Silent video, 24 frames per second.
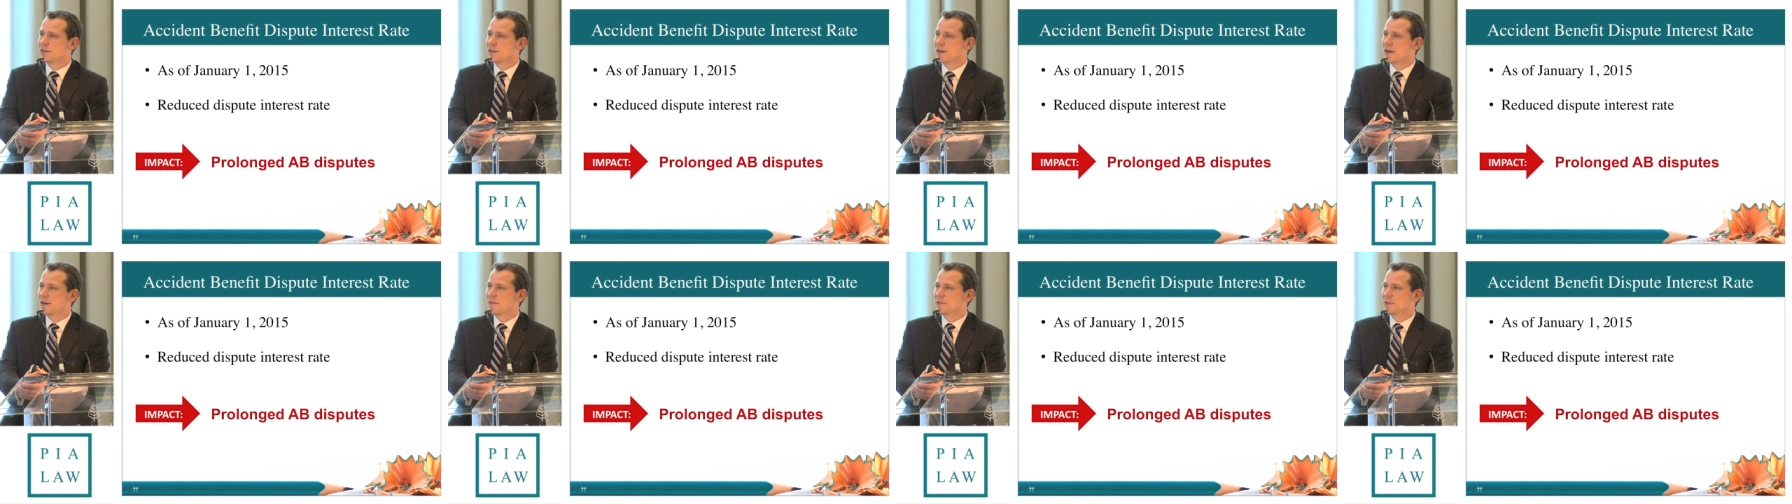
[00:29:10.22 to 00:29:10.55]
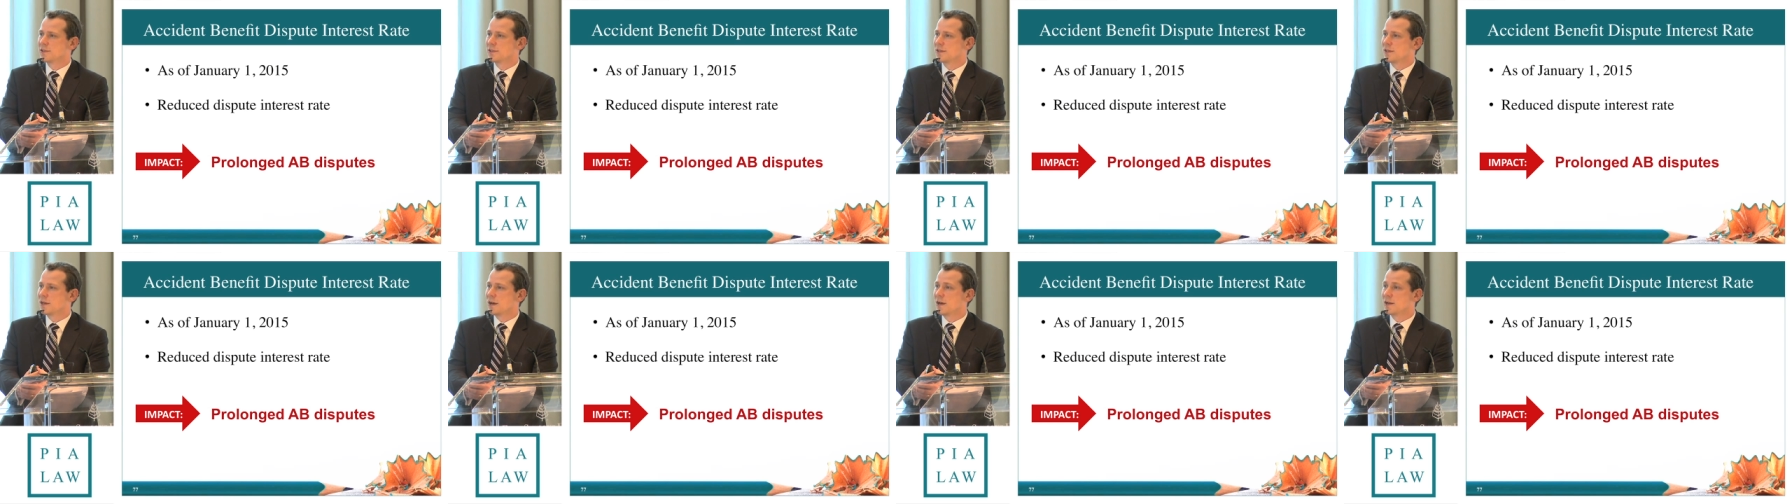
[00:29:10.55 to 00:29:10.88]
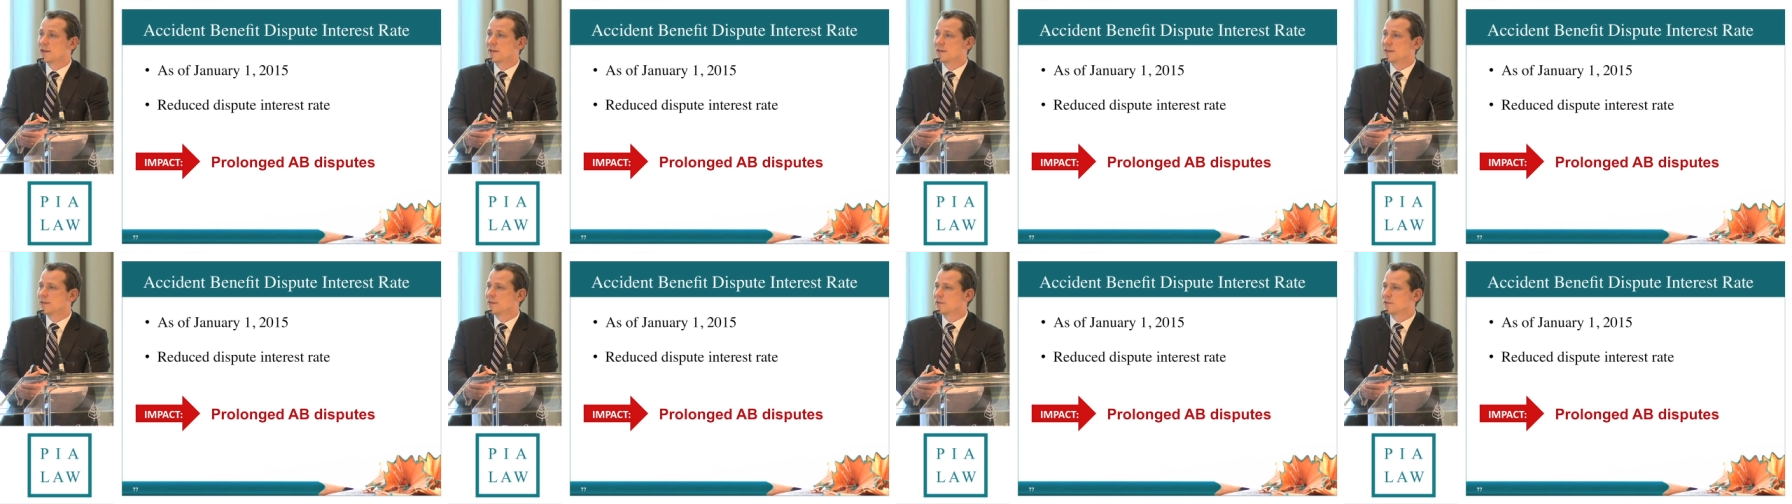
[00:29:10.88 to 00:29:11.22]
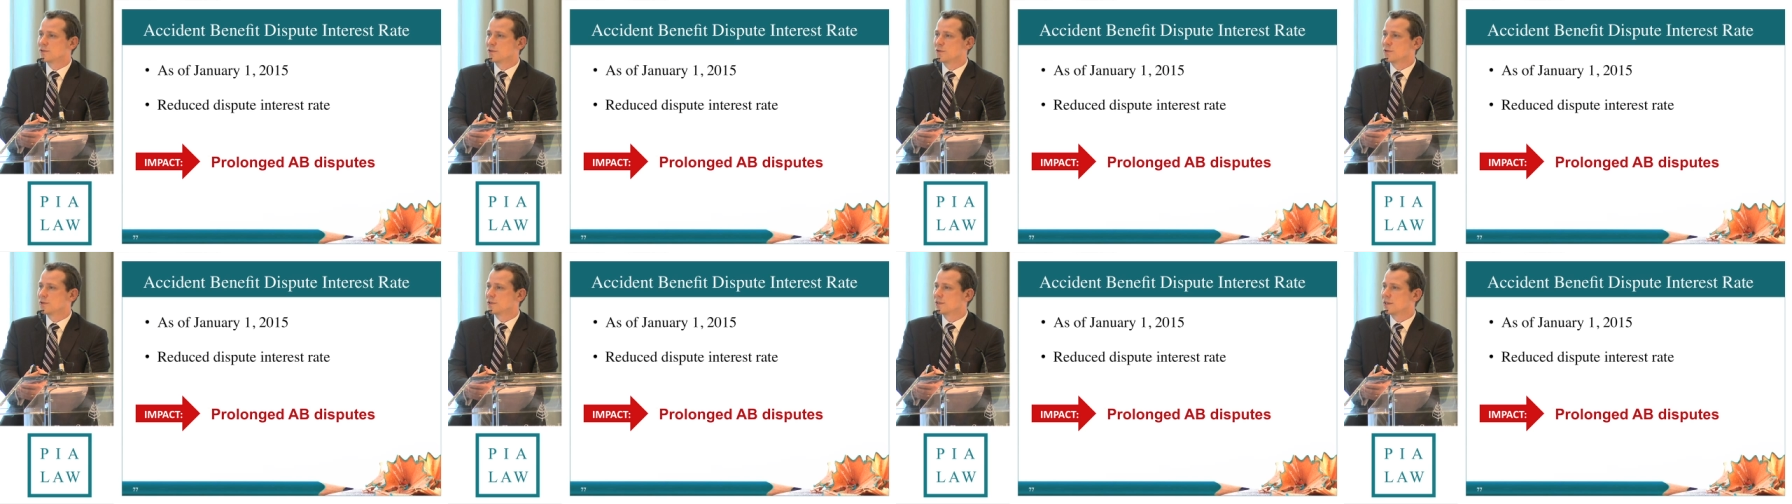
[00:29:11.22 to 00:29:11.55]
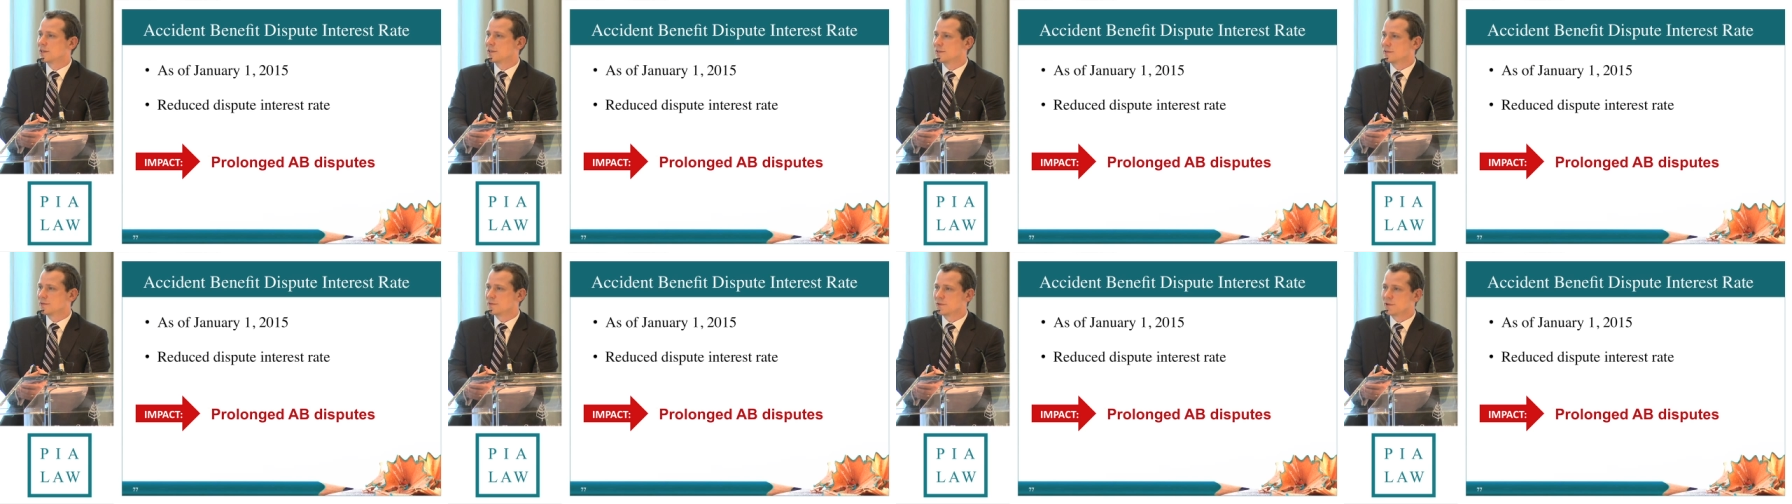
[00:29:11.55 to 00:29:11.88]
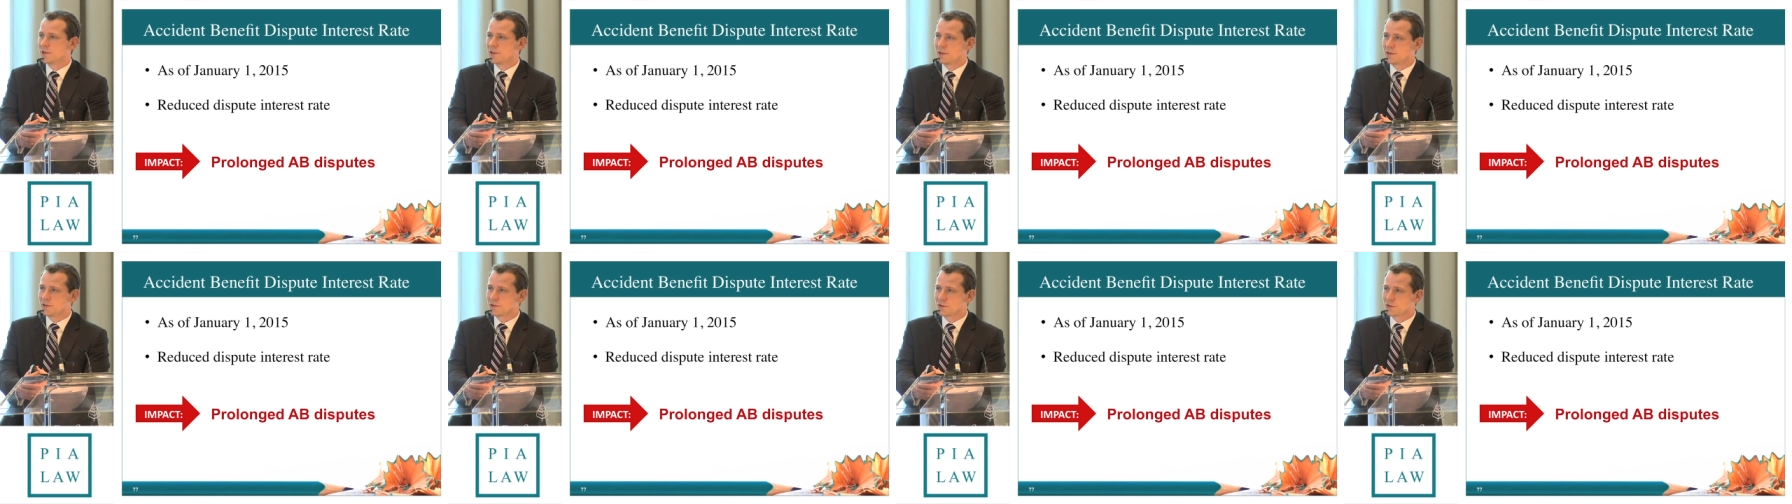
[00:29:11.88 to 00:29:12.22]
to have a denial, and there's no incentive for
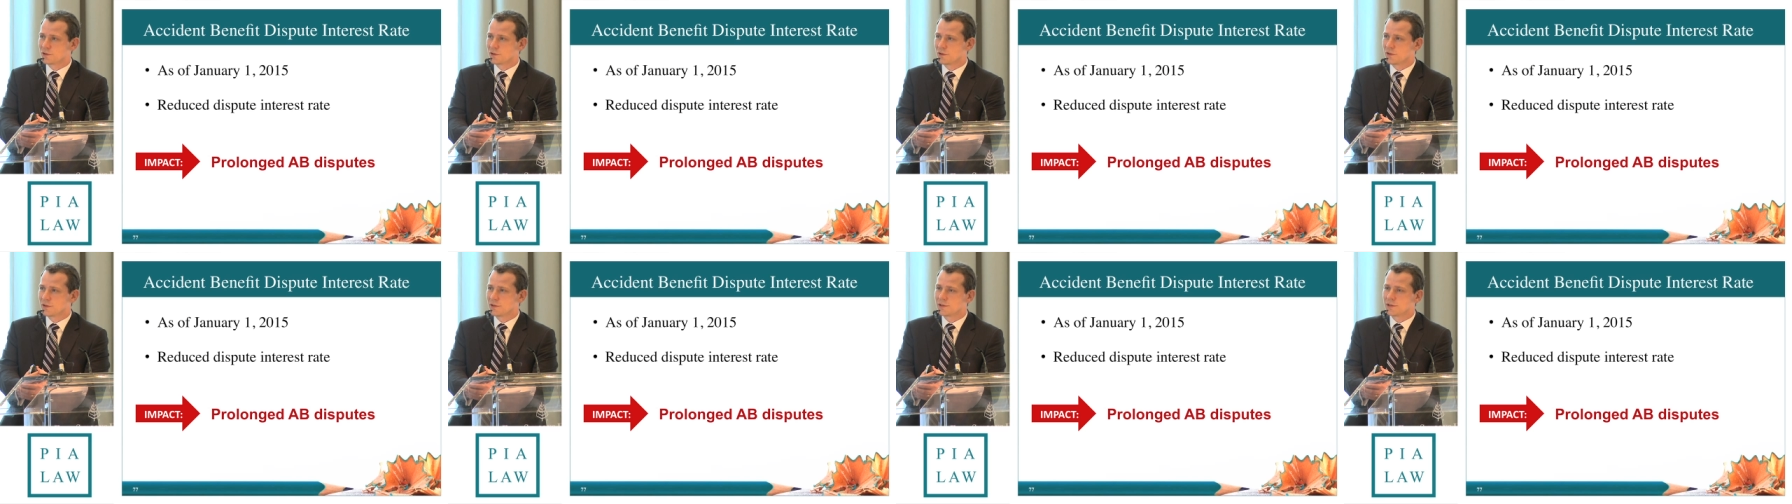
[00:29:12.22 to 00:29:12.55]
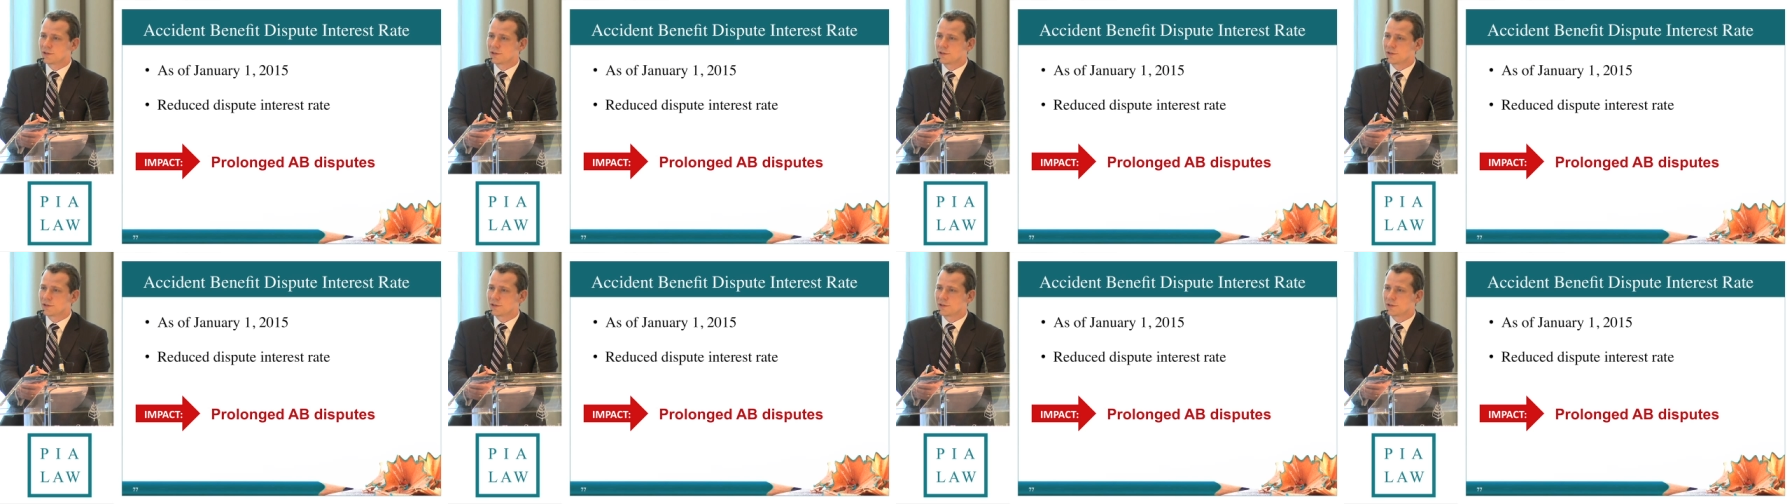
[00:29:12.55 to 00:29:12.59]
the insurer